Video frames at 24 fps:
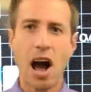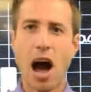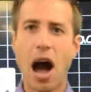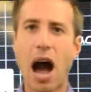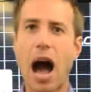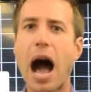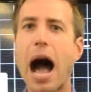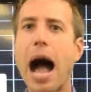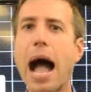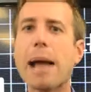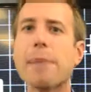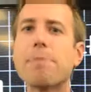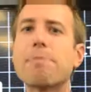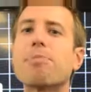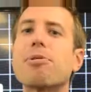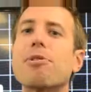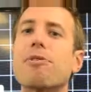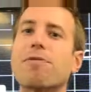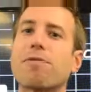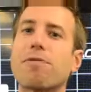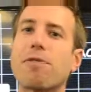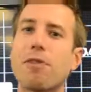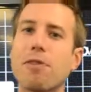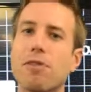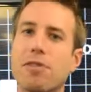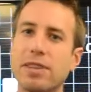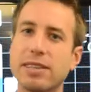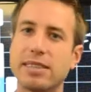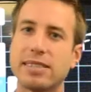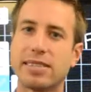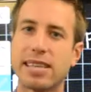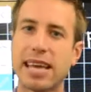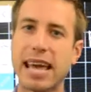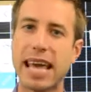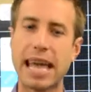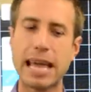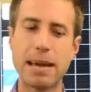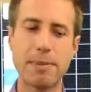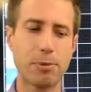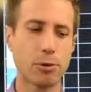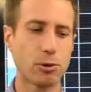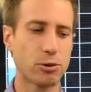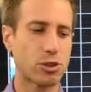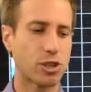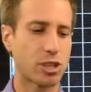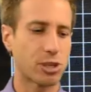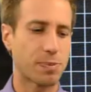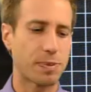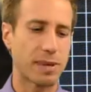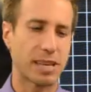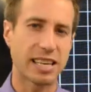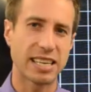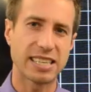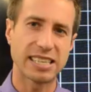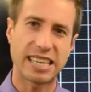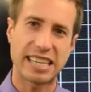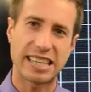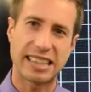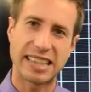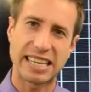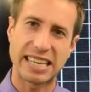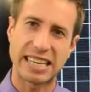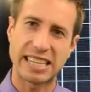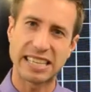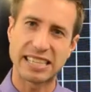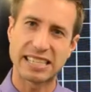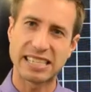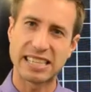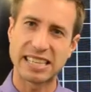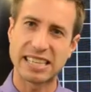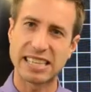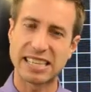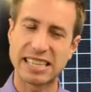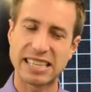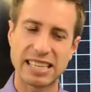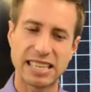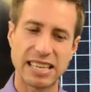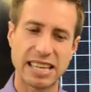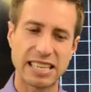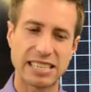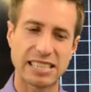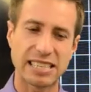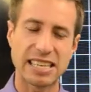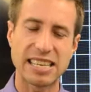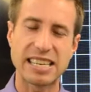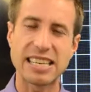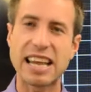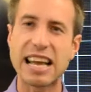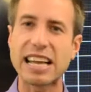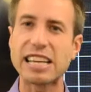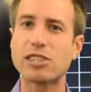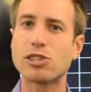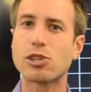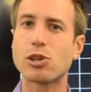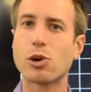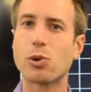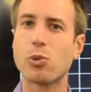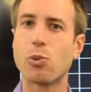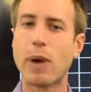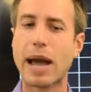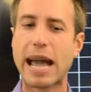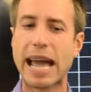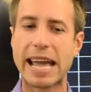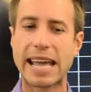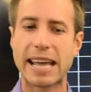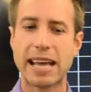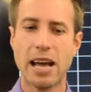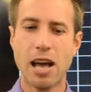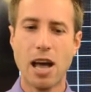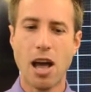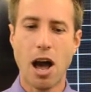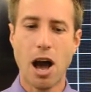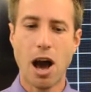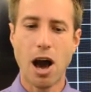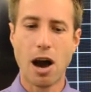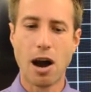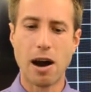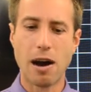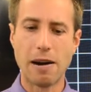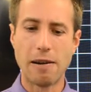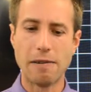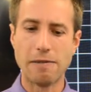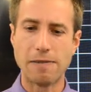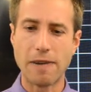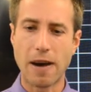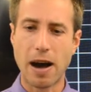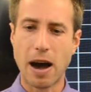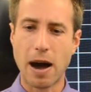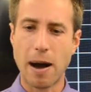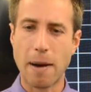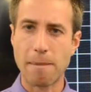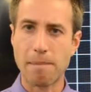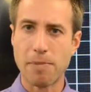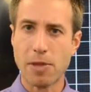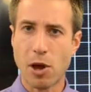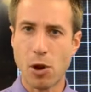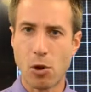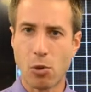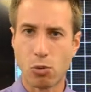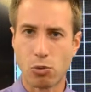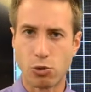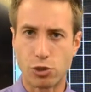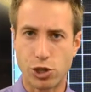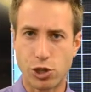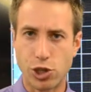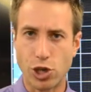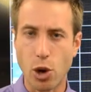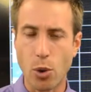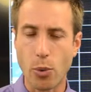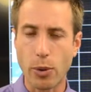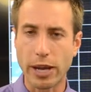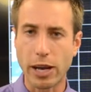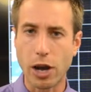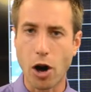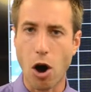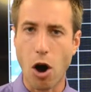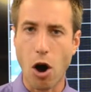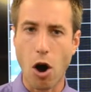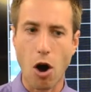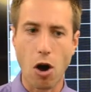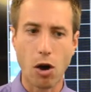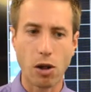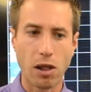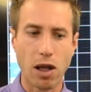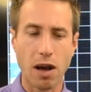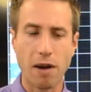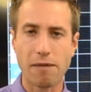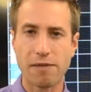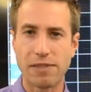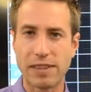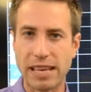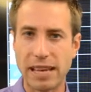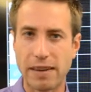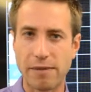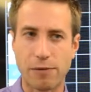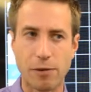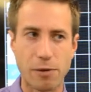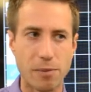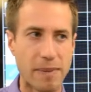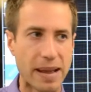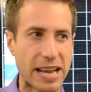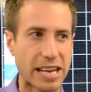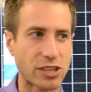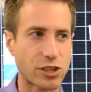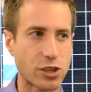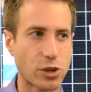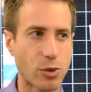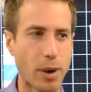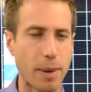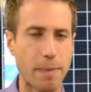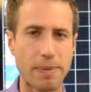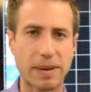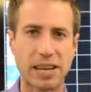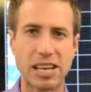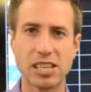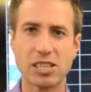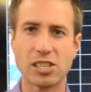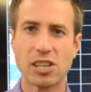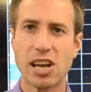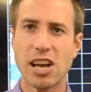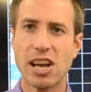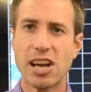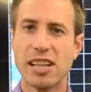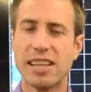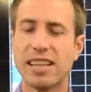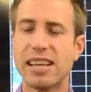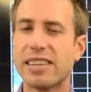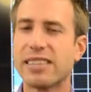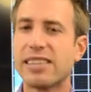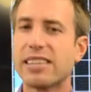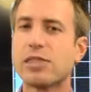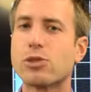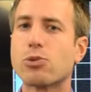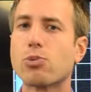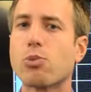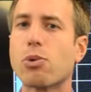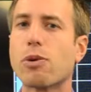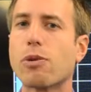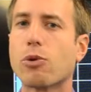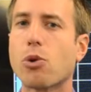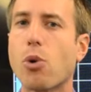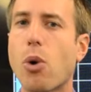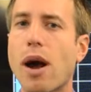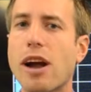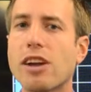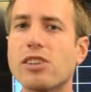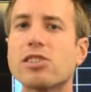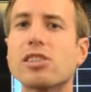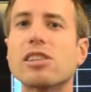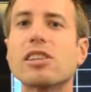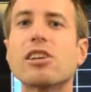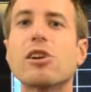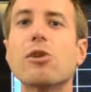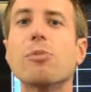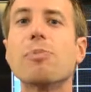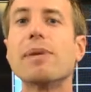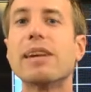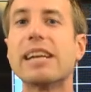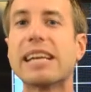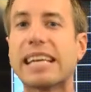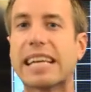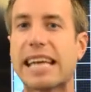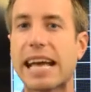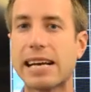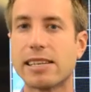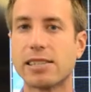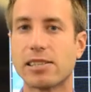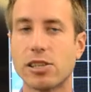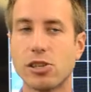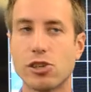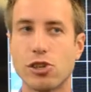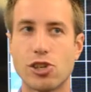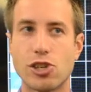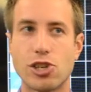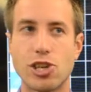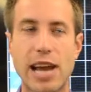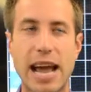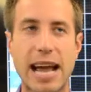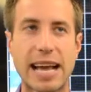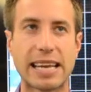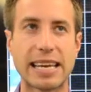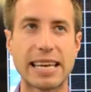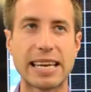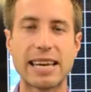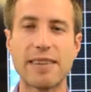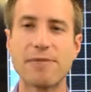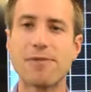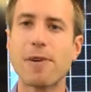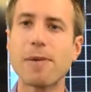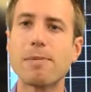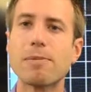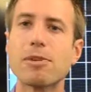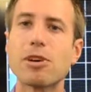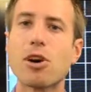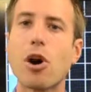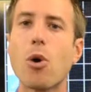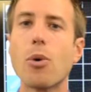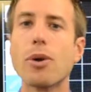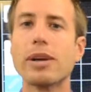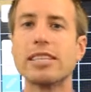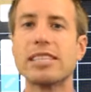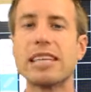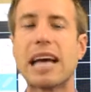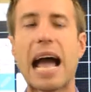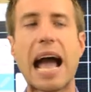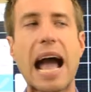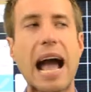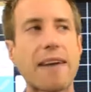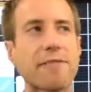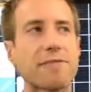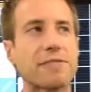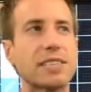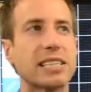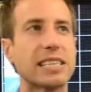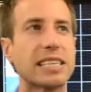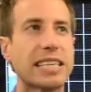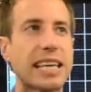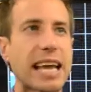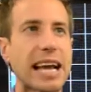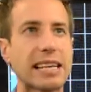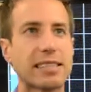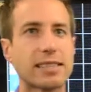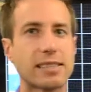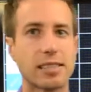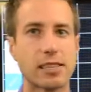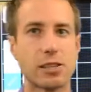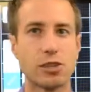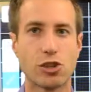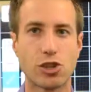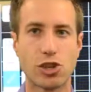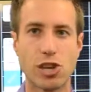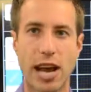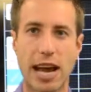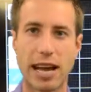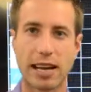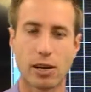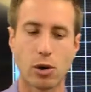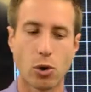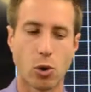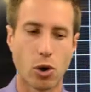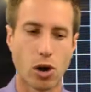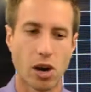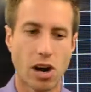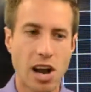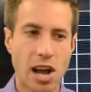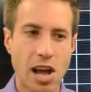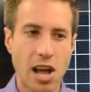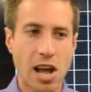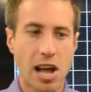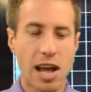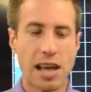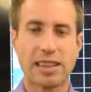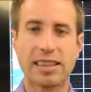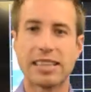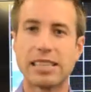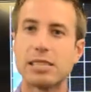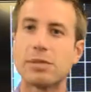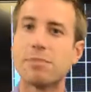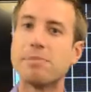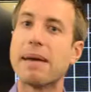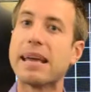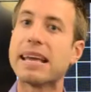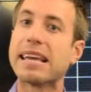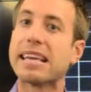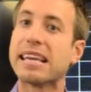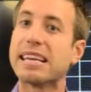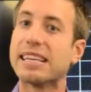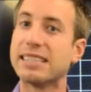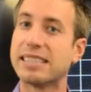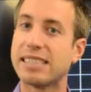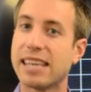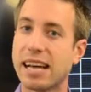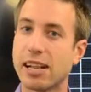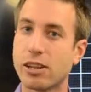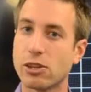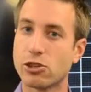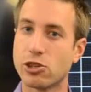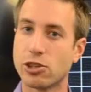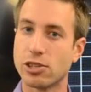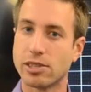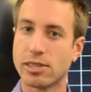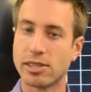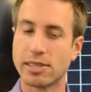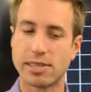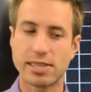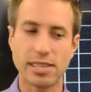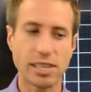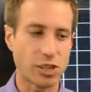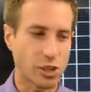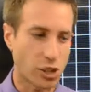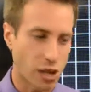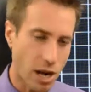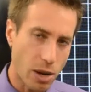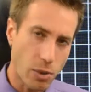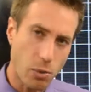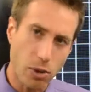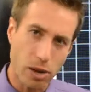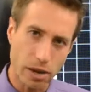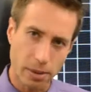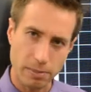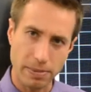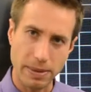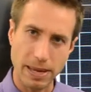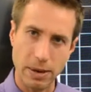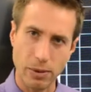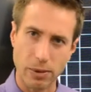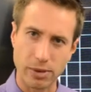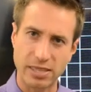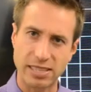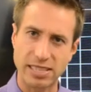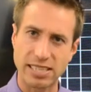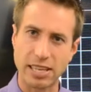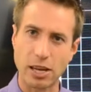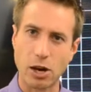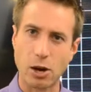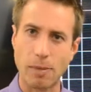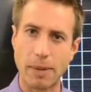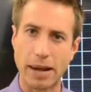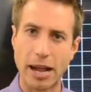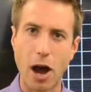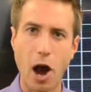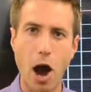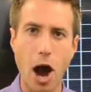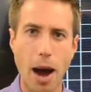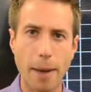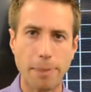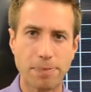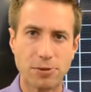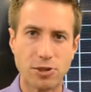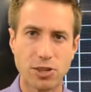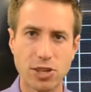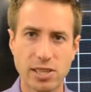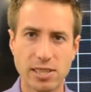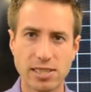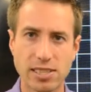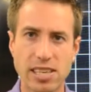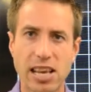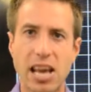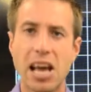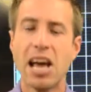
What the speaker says: I prefer the table just because I think it's a nicer way of showing all of the information, right? Because this requires a little bit of guess and check. And if I'm going to have to guess and check, or at least make an intelligent decision, I want to be able to see all my options.